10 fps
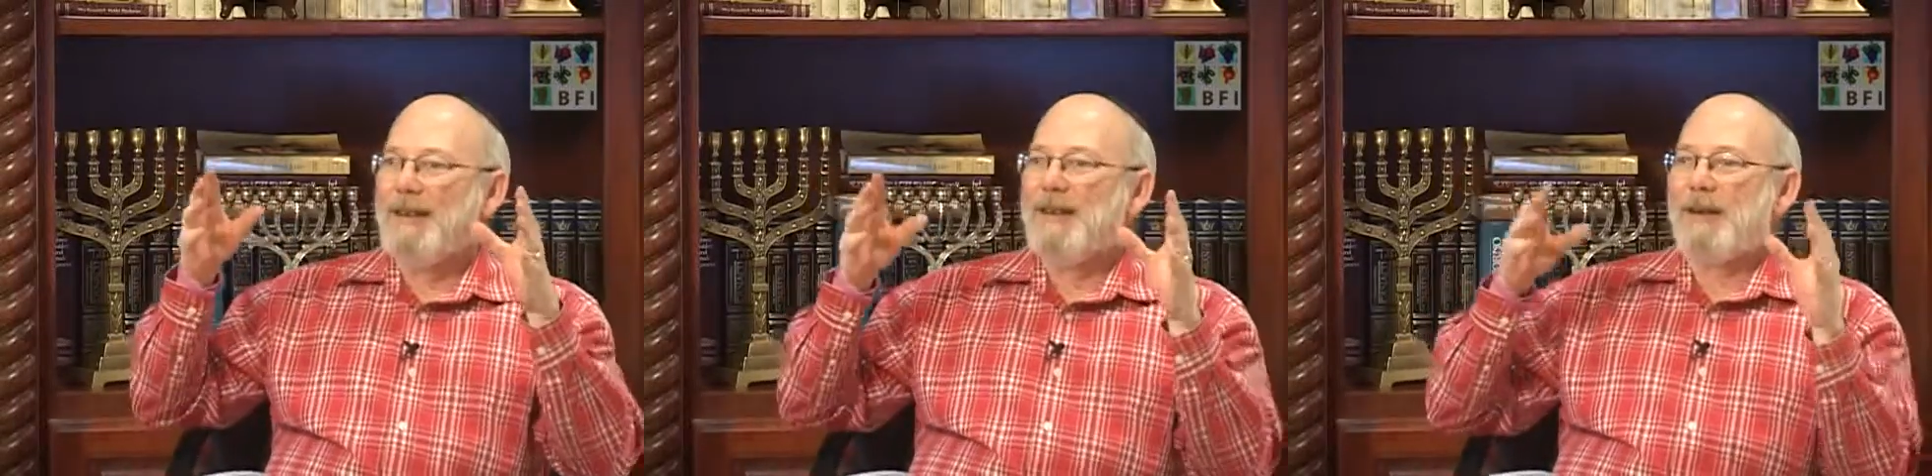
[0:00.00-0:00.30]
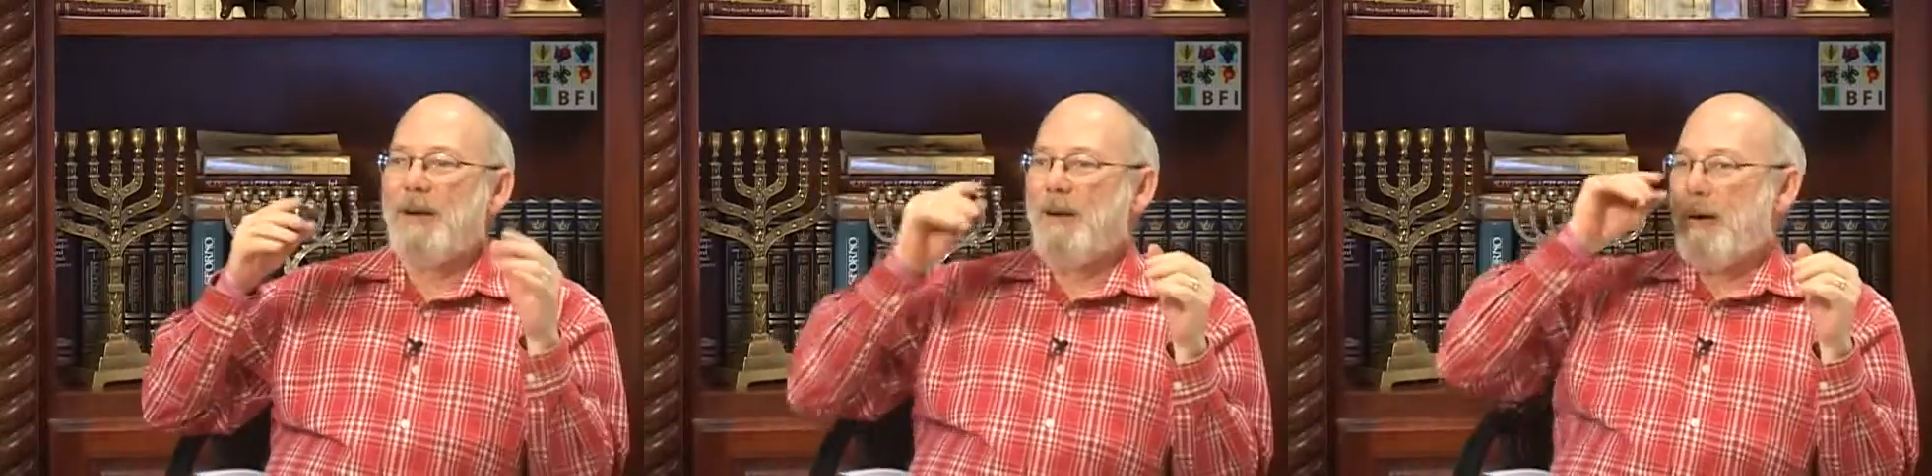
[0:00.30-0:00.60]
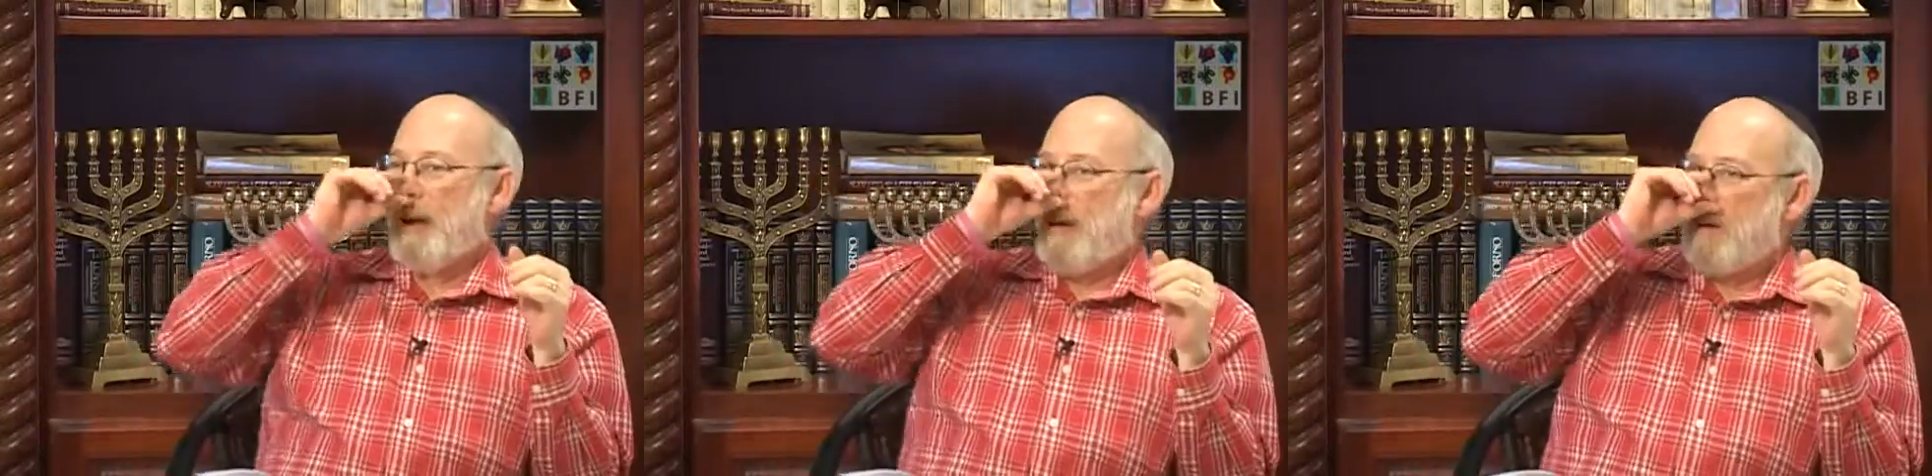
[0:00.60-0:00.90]

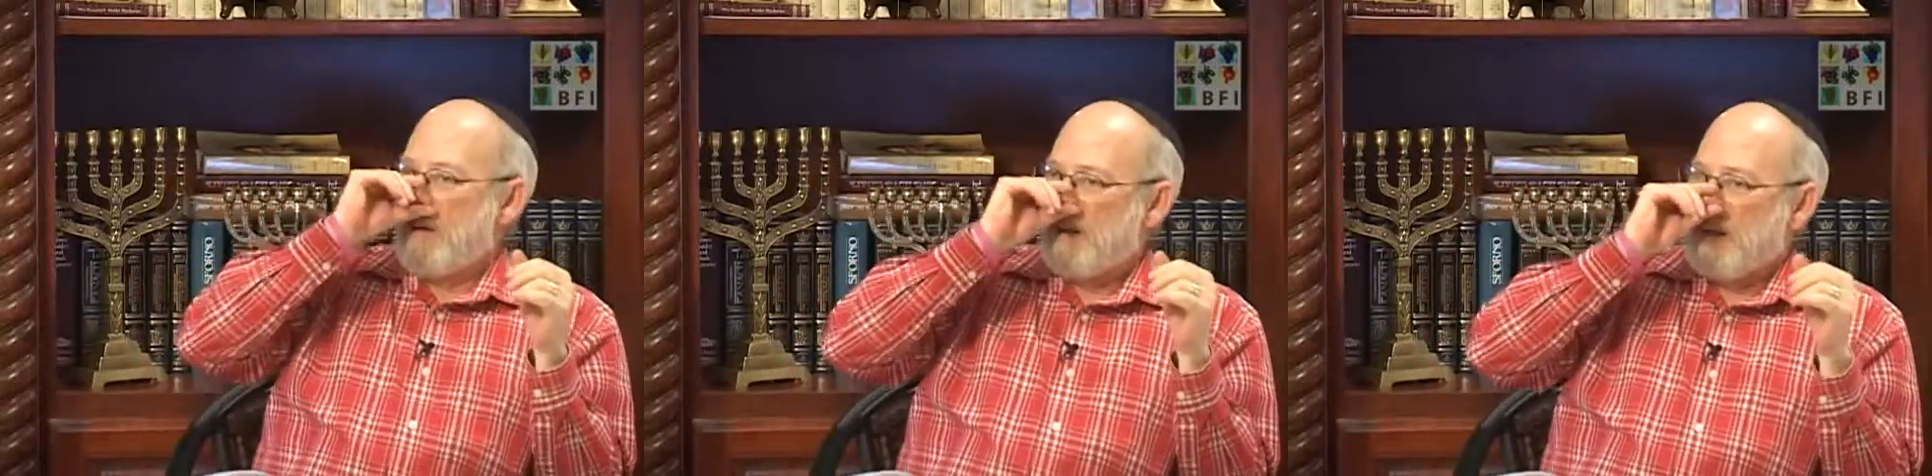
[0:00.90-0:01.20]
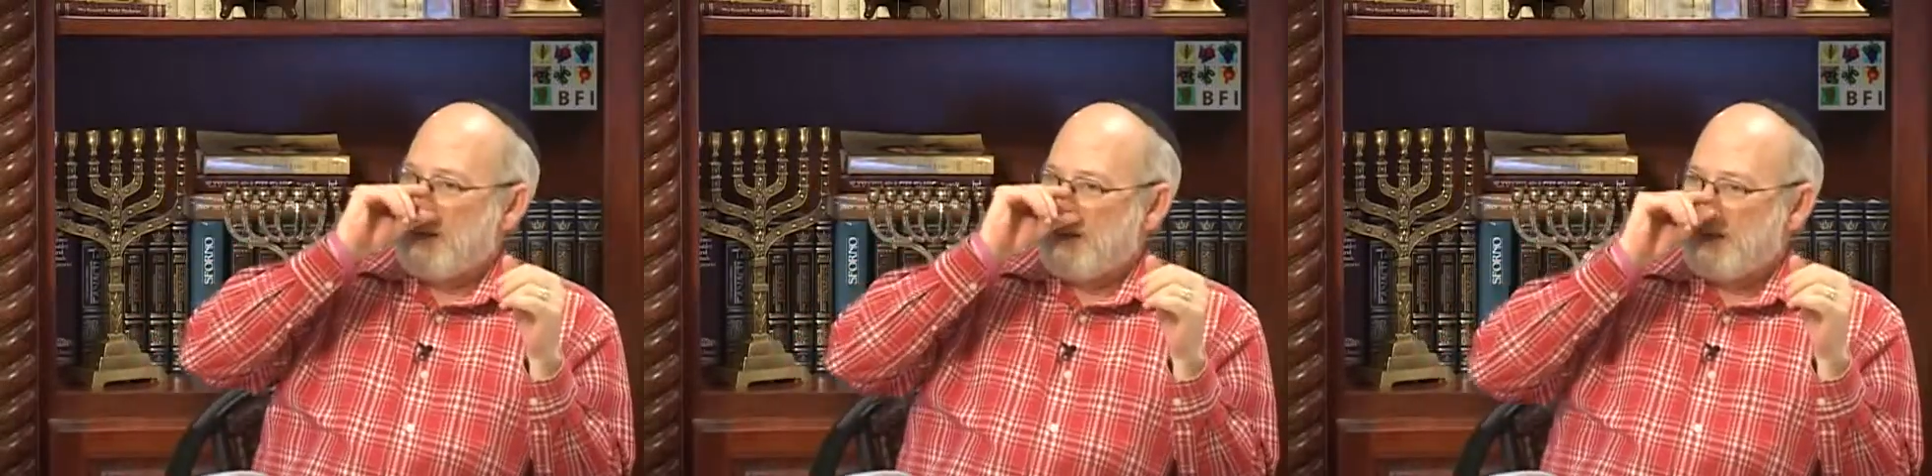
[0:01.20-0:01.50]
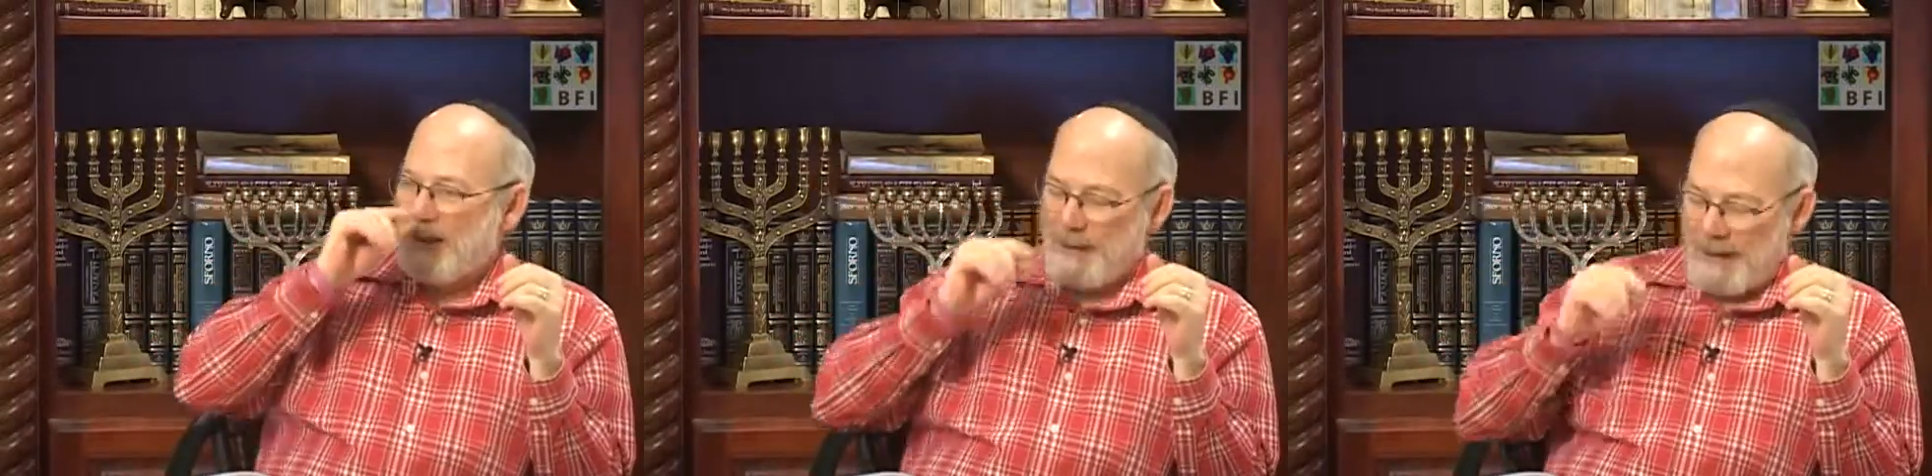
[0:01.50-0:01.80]
So
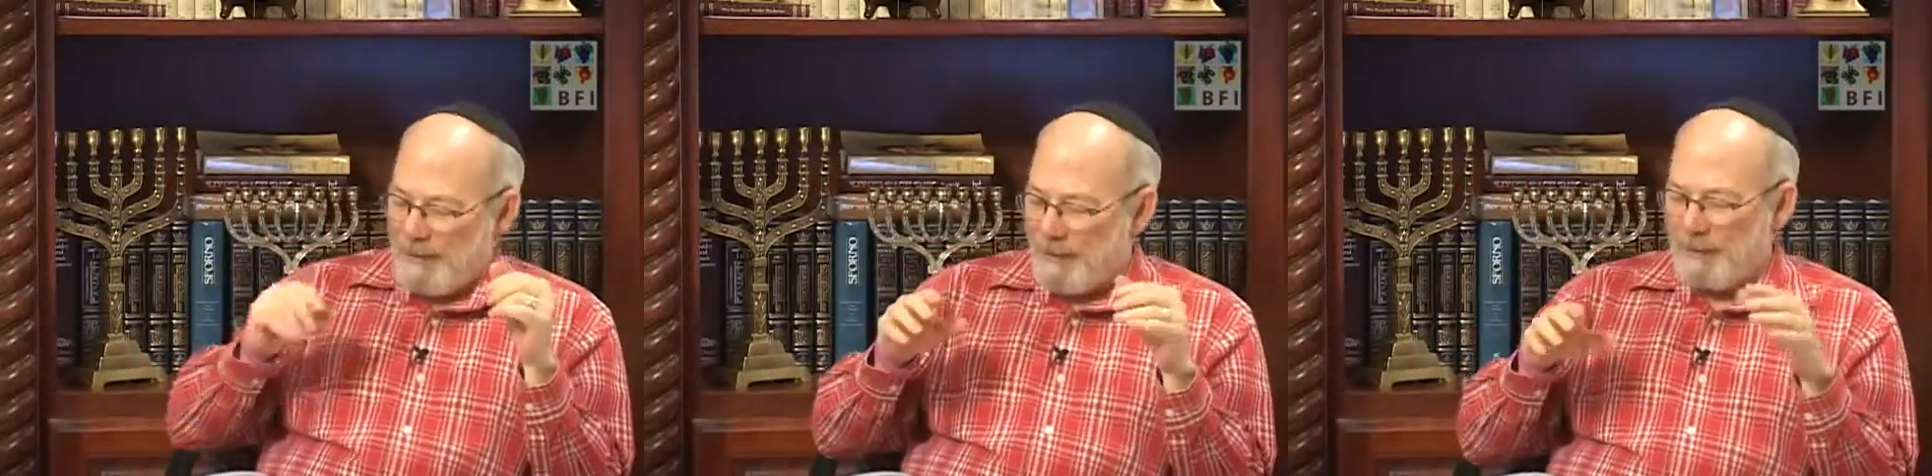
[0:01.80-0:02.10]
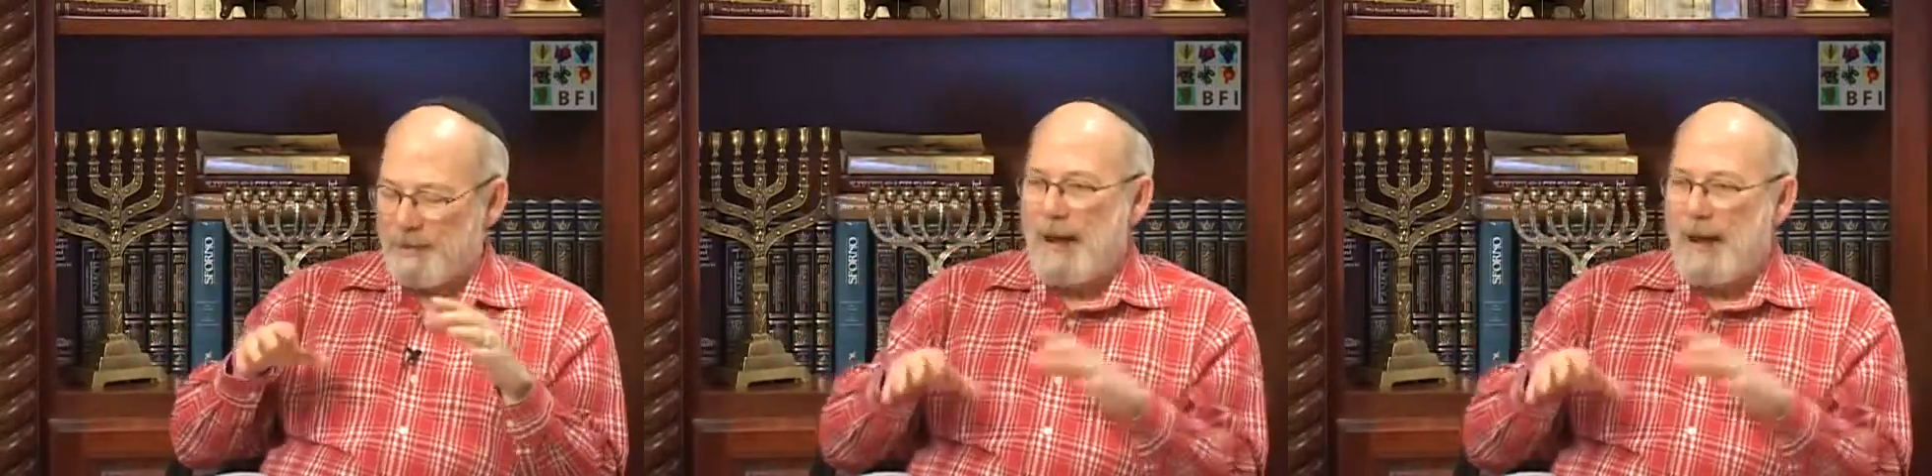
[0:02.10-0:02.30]
that I won't